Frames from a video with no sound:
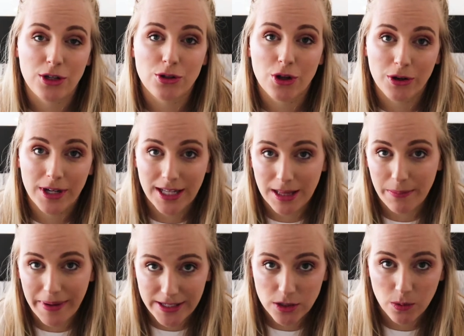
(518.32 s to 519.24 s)
you don't get the
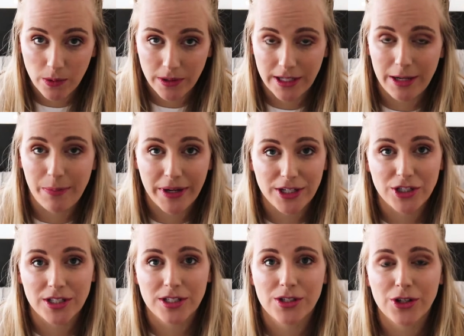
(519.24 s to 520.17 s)
best quality
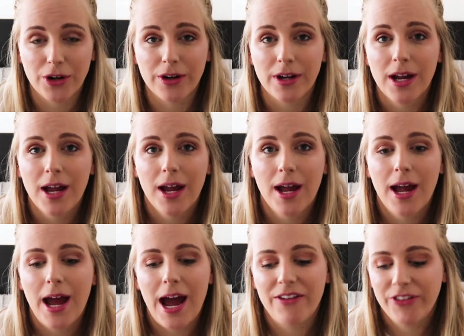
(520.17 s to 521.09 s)
pictures. So
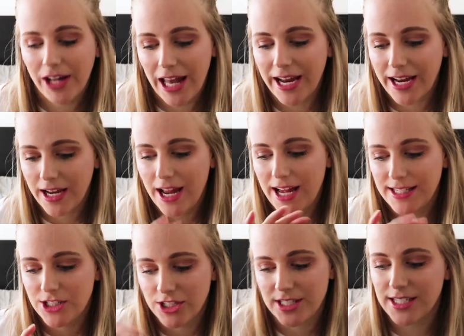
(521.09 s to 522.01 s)
I feel like,
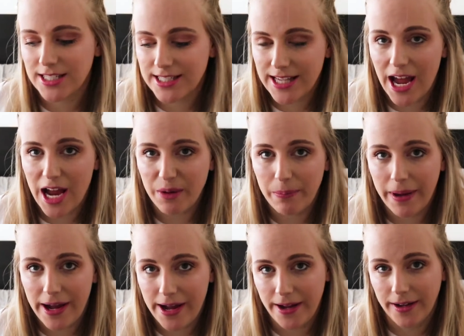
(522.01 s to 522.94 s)
as just a
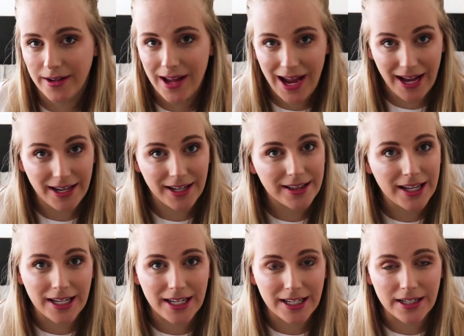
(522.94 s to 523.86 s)
sidebar, adding
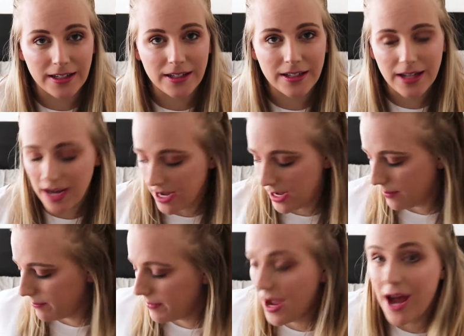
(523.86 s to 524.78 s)
that in,
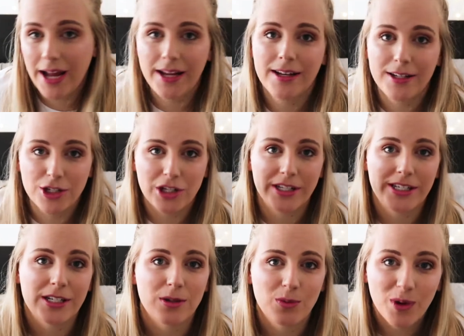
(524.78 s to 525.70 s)
I initially
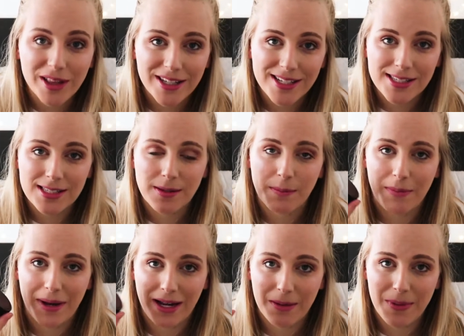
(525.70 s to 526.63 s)
didn't want this.
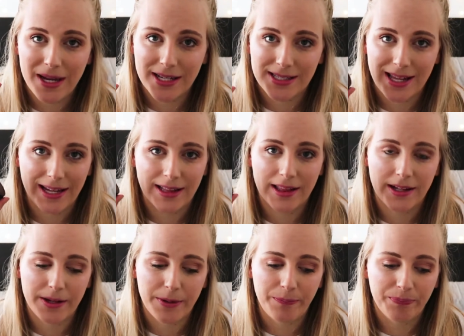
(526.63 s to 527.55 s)
My hubby is like
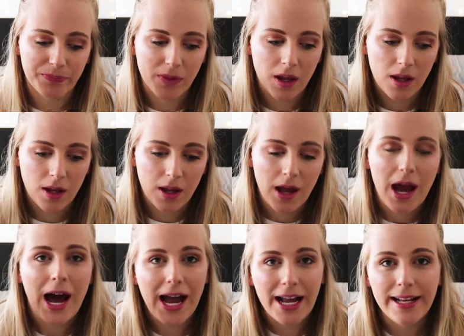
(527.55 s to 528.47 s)

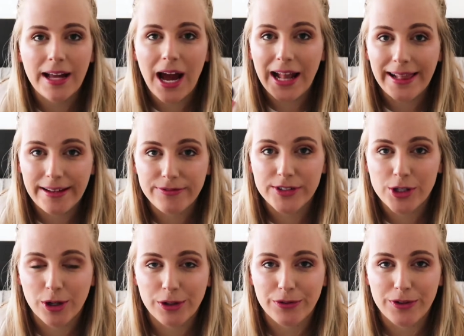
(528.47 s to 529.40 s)
I love
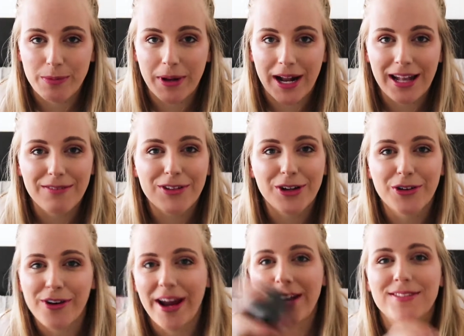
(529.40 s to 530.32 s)
photography, but I love the
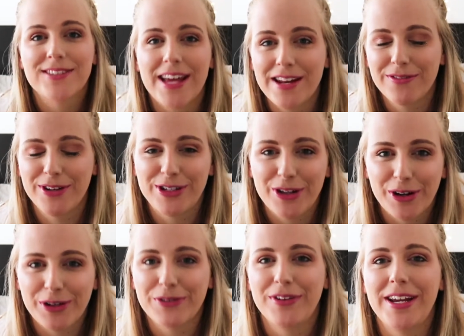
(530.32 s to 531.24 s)
creative side of
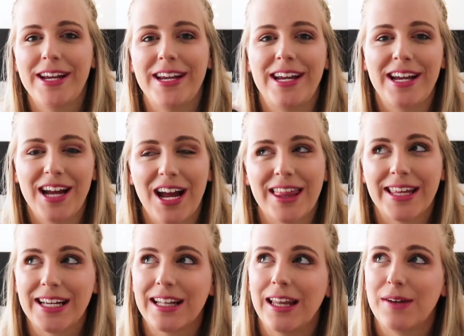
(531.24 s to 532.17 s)
photography. He, I
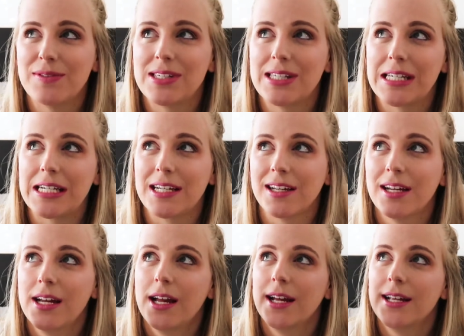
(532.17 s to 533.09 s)
think, loves the
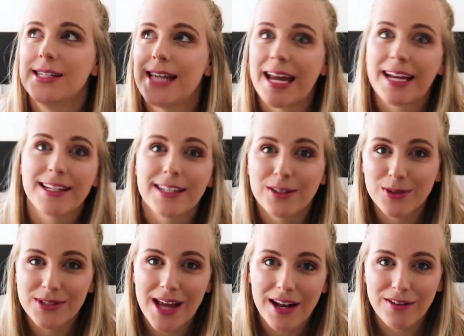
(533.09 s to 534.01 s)
technical
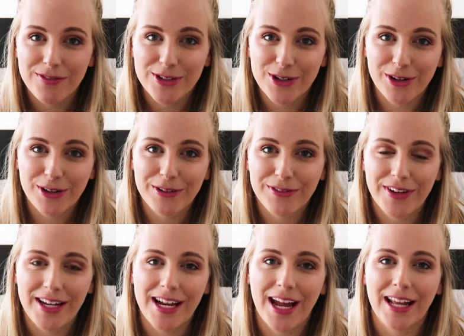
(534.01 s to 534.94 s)
side of
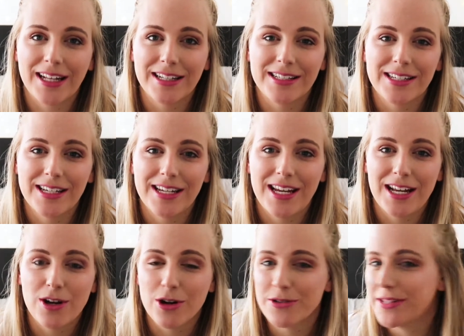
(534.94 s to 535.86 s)
photography, and he
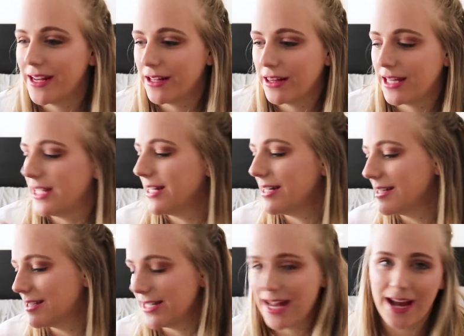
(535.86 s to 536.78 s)
knows the
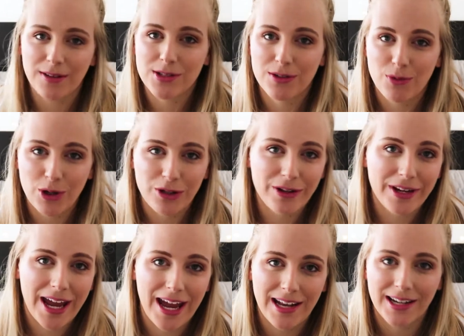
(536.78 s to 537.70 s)
ins and outs of what you
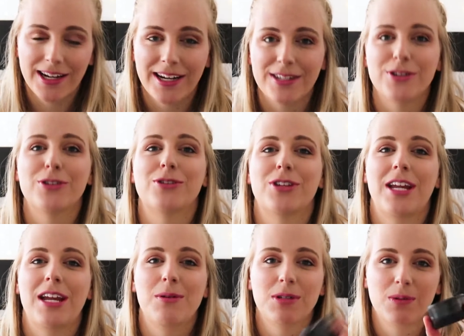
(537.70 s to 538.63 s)
can and can't do. So
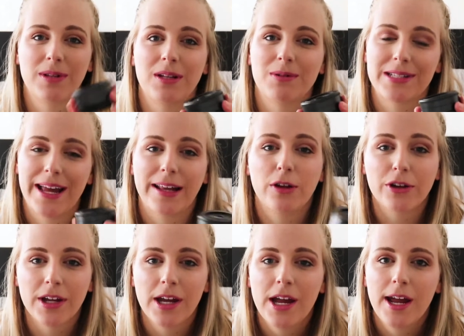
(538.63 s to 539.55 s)
he was the one that was like,
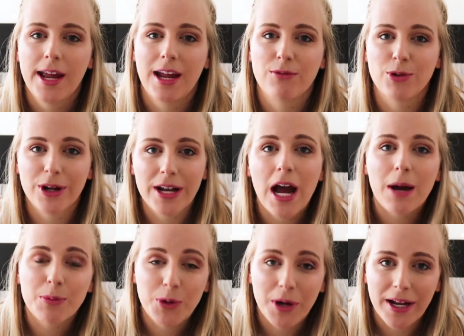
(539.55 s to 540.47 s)
look, if we're going to
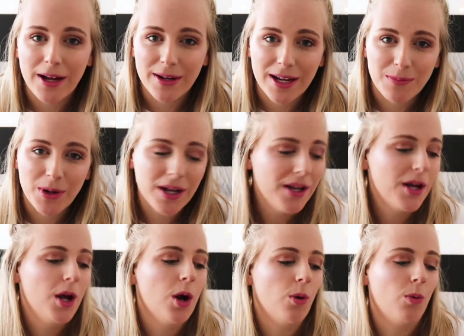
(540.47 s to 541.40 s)
upgrade our camera,
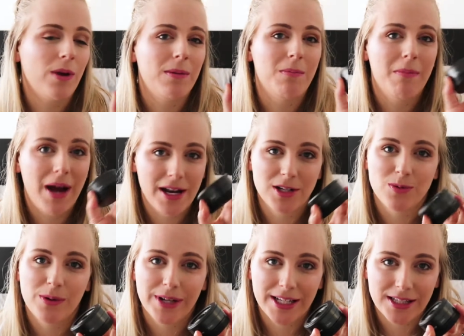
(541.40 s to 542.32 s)
we might as
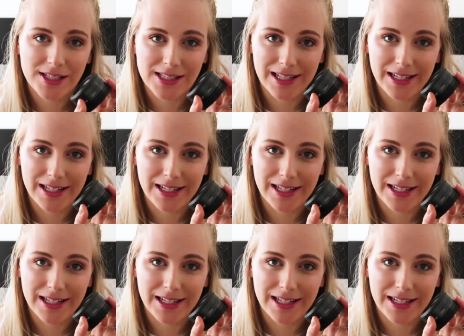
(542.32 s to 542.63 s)
well get this